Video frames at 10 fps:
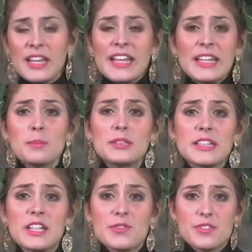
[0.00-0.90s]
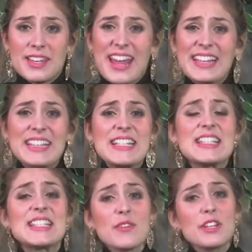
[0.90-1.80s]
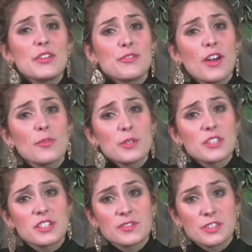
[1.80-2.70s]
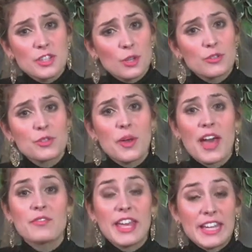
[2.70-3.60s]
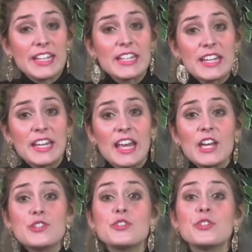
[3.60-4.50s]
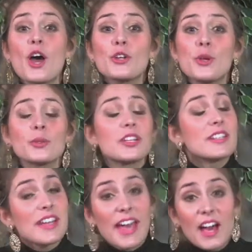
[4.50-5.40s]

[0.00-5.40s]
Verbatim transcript: He believes that at least 75% of adults who have ADD do not know that they